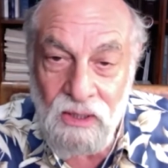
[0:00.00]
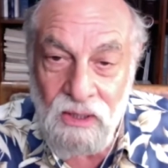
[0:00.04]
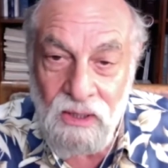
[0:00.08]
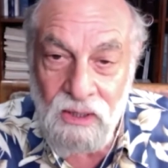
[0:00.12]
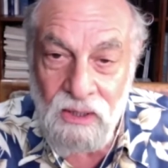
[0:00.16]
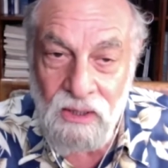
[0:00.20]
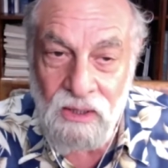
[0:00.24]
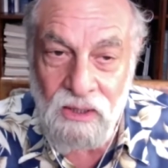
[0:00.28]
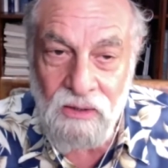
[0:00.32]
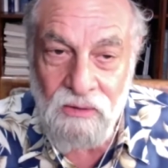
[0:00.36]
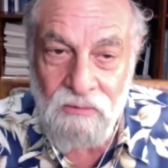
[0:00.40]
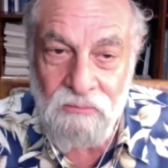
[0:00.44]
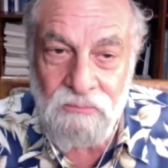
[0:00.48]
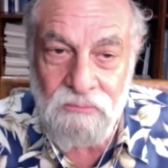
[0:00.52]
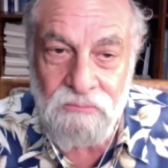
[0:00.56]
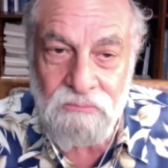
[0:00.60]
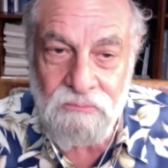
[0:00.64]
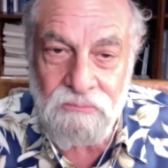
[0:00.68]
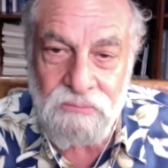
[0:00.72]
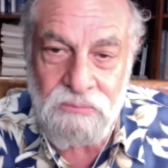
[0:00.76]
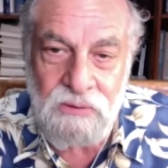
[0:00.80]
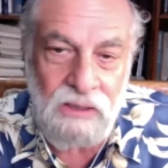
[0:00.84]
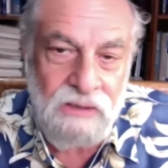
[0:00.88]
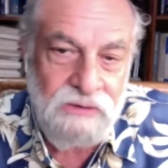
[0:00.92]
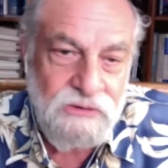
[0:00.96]

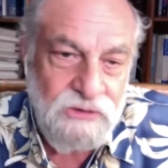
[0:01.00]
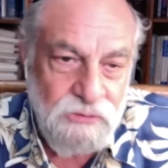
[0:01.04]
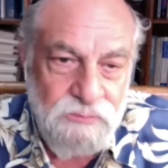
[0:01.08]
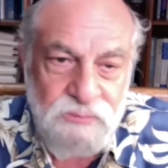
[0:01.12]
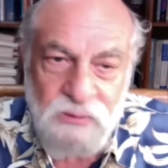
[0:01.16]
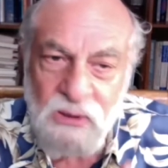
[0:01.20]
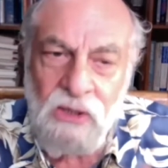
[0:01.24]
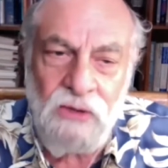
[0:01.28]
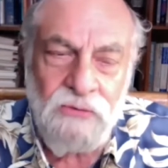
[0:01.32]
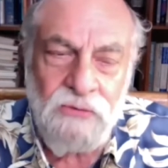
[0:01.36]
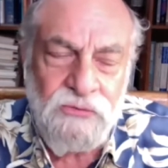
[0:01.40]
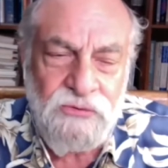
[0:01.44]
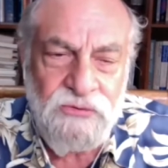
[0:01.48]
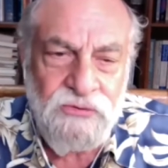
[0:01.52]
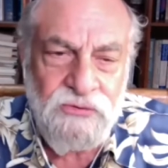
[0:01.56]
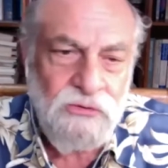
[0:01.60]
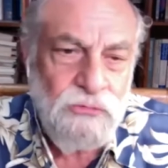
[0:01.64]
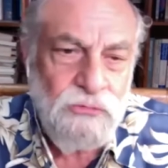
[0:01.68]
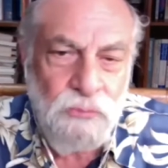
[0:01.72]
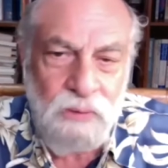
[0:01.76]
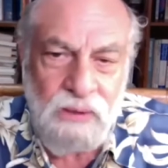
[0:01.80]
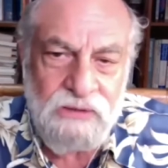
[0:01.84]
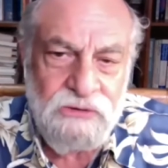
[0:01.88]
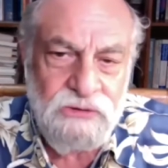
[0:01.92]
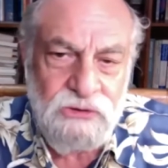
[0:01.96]
And just because of
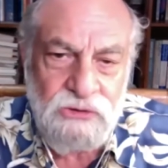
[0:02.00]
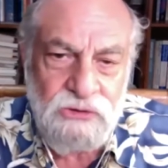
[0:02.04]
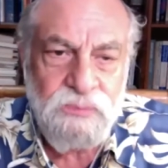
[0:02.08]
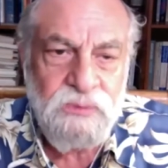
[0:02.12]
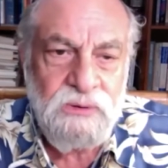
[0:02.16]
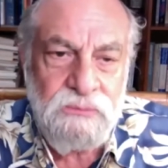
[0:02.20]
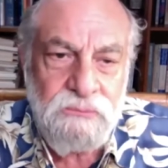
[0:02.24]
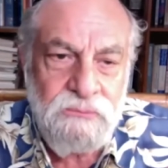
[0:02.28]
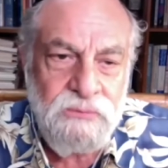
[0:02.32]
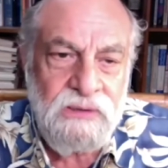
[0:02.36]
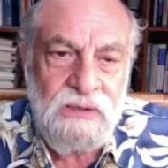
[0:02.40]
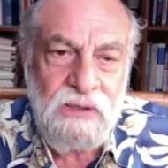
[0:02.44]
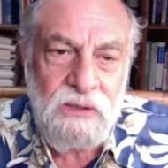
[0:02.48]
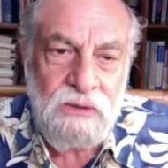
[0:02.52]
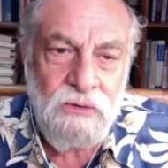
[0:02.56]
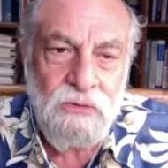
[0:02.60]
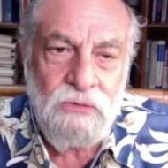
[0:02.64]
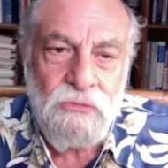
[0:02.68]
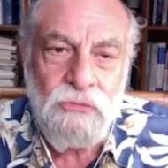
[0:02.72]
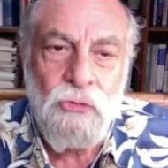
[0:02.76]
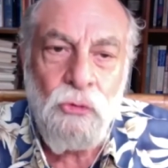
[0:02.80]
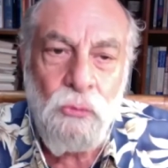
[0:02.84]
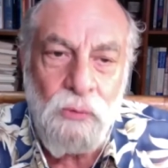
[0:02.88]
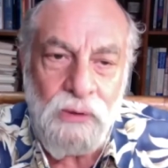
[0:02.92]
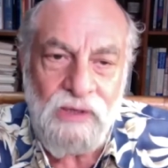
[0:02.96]
situations, we
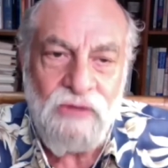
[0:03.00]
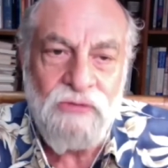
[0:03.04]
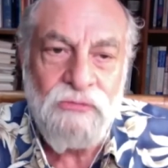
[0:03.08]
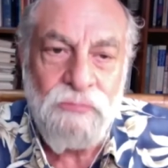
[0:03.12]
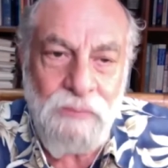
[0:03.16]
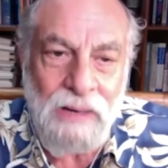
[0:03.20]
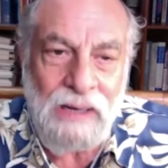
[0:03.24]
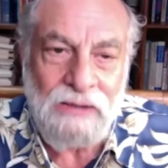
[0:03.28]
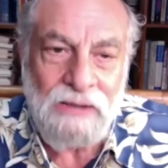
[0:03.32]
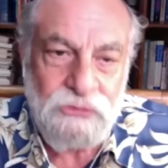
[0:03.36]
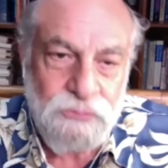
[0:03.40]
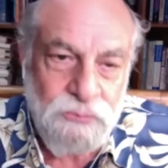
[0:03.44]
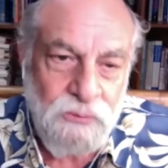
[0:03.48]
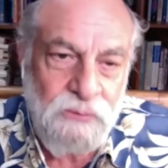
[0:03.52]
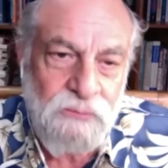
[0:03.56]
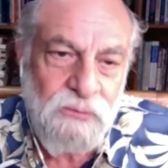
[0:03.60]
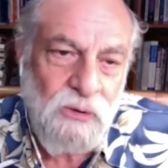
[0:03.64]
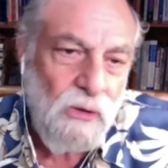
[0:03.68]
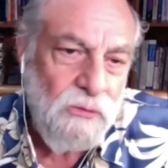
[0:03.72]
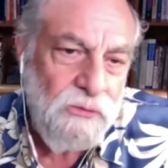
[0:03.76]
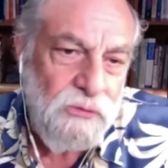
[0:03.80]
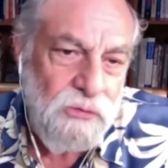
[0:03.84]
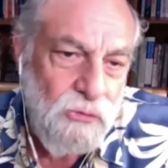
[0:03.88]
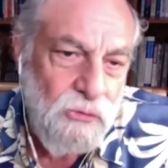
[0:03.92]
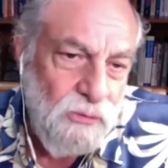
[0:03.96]
didn't do it as much. We would
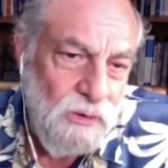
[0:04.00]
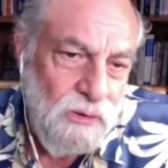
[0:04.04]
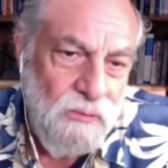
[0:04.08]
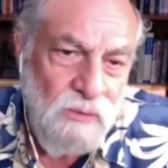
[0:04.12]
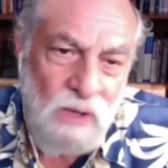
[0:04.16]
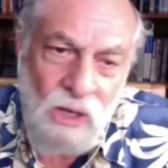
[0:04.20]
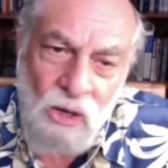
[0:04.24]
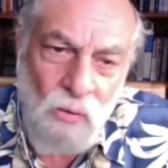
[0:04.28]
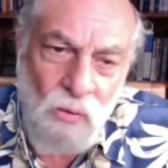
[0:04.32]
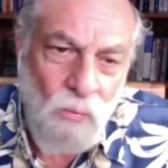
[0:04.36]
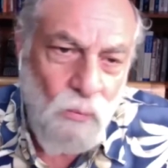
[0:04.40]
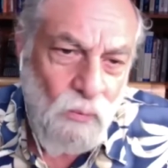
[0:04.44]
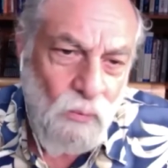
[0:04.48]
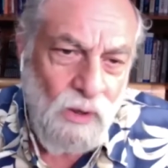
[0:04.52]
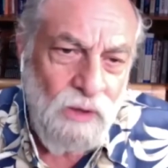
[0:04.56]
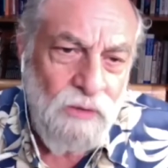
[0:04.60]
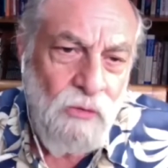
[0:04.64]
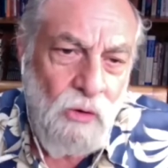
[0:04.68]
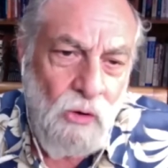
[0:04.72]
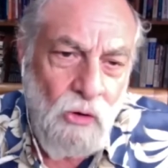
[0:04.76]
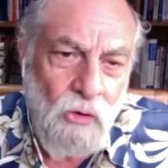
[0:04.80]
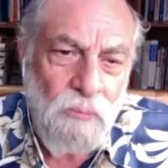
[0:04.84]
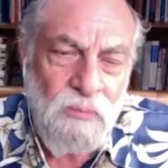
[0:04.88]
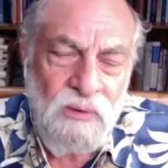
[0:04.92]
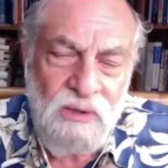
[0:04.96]
only do it one
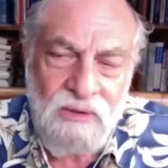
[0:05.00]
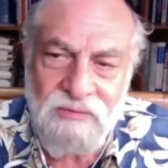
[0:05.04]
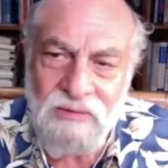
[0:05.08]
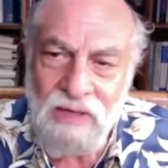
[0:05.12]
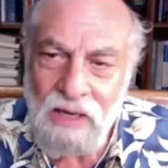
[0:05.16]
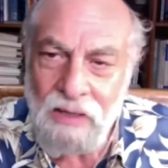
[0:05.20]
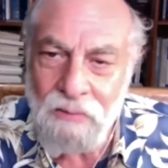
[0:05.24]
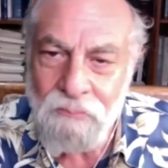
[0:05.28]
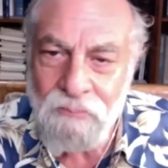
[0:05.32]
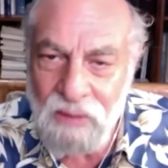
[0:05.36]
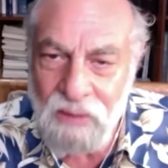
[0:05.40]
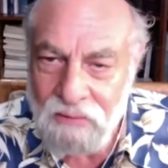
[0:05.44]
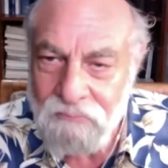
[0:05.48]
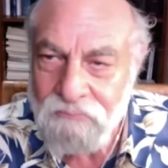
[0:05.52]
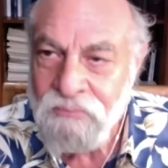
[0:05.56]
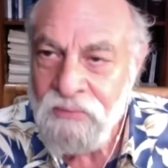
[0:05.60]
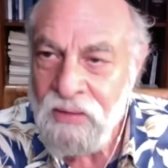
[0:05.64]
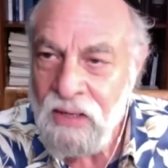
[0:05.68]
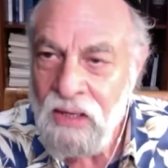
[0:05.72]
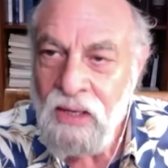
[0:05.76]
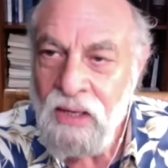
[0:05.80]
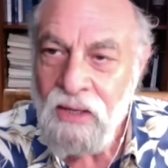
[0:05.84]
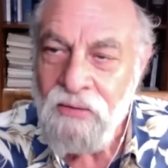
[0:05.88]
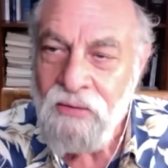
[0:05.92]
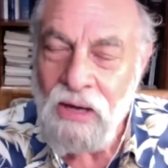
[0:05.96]
home at a time. But
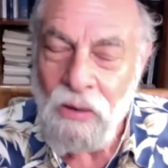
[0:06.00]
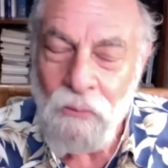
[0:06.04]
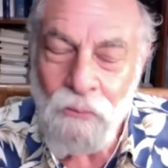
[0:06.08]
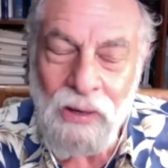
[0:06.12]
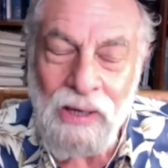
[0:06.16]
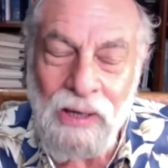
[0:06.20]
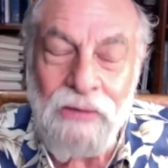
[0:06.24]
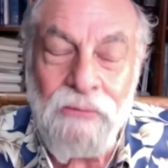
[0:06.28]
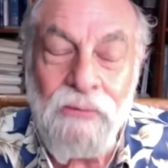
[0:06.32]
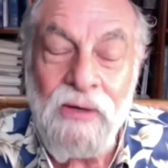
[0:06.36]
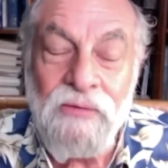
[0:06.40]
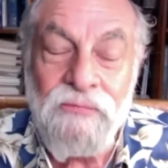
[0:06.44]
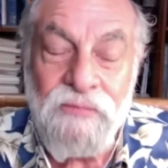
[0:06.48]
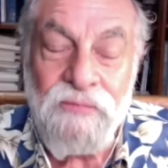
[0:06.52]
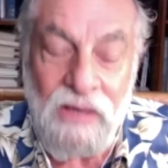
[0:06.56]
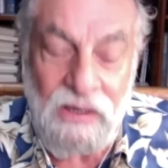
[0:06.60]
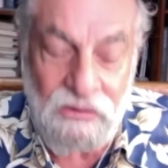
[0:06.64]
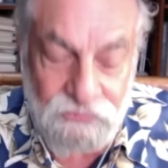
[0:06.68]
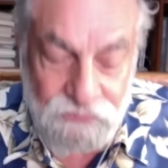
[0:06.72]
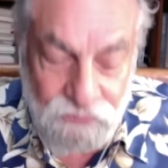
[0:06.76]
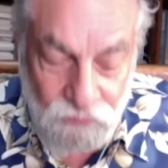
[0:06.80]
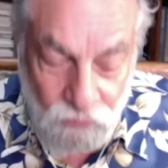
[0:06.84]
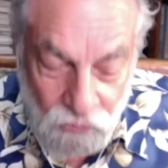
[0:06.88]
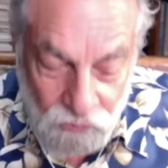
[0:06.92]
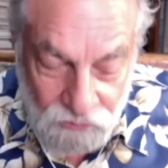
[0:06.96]
why do I
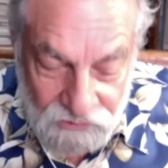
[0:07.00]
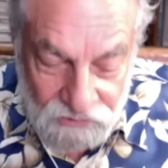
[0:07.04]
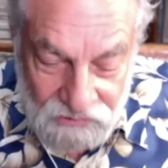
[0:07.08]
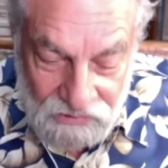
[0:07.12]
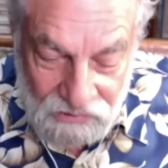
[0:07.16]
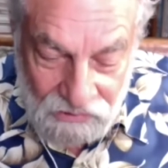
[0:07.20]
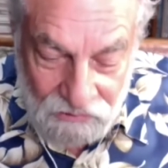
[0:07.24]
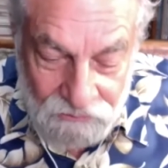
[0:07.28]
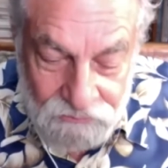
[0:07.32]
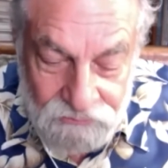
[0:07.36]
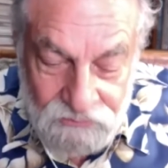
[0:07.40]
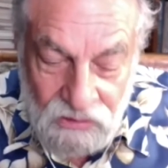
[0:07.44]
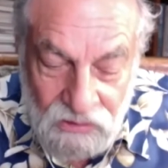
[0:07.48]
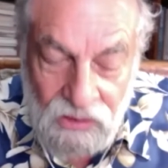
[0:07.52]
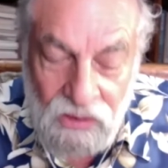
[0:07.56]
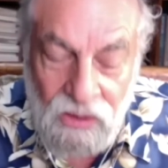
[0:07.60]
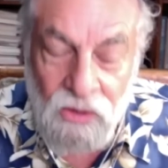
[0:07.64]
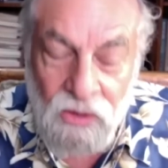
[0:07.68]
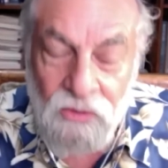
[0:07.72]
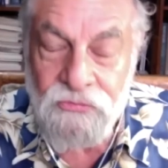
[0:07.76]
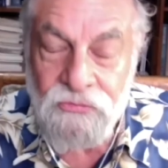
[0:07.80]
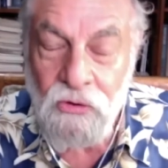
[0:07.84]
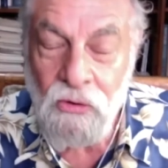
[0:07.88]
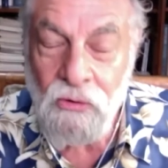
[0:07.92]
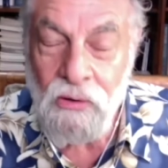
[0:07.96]
fast forward now?
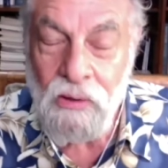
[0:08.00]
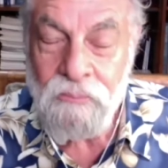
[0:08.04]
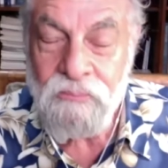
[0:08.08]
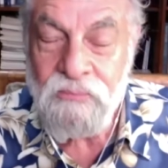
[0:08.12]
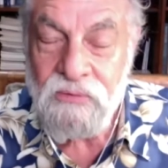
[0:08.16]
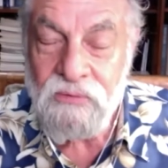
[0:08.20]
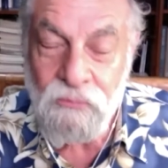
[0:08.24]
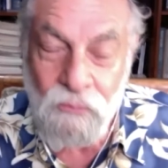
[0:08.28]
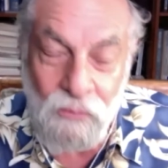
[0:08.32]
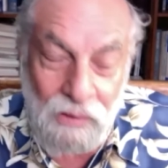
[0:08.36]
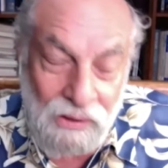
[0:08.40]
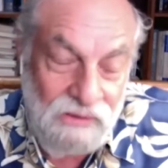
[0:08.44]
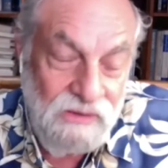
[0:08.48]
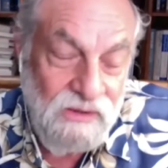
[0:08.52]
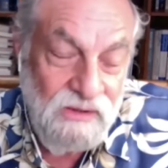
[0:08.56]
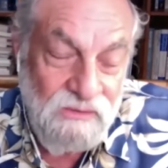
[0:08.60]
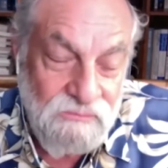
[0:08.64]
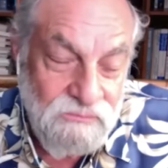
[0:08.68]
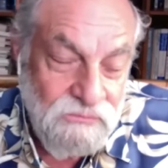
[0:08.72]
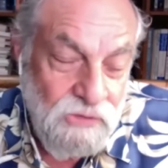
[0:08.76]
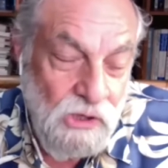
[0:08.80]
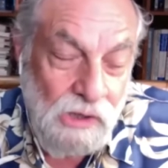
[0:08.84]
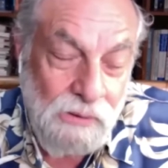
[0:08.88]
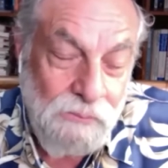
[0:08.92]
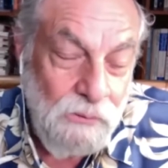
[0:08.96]
So why did I
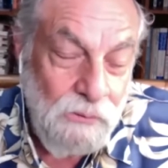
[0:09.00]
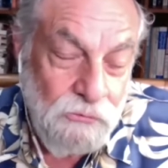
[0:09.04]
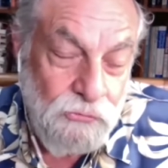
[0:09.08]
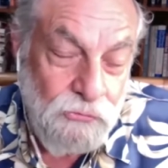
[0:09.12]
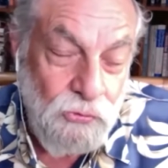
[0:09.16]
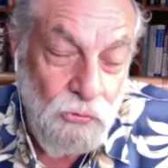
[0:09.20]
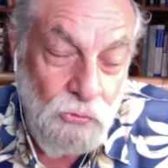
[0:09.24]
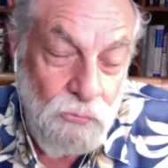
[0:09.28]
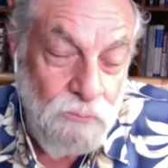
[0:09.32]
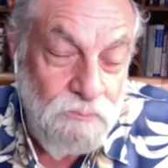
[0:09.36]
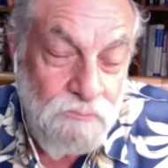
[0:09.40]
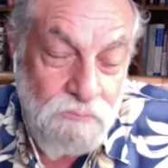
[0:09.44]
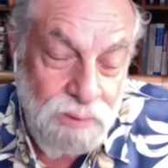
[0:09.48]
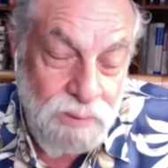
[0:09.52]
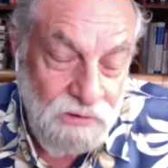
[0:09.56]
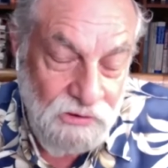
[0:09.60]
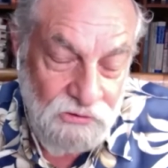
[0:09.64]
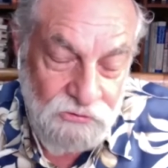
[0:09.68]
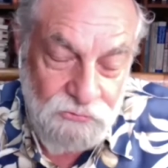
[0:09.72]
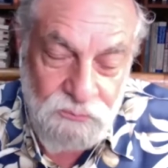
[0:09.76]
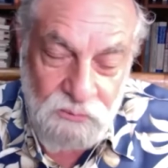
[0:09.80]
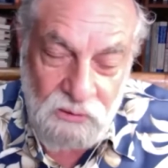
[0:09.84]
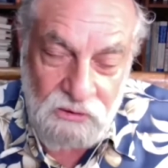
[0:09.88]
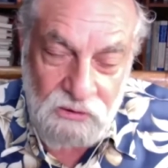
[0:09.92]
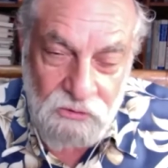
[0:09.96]
talk about
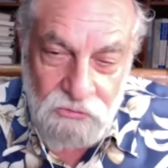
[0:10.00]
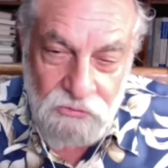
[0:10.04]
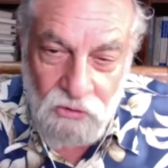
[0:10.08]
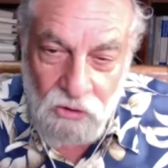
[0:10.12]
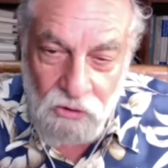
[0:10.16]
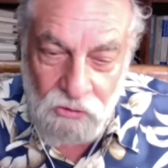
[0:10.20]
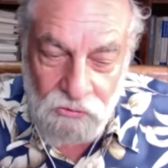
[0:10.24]
$2+ million?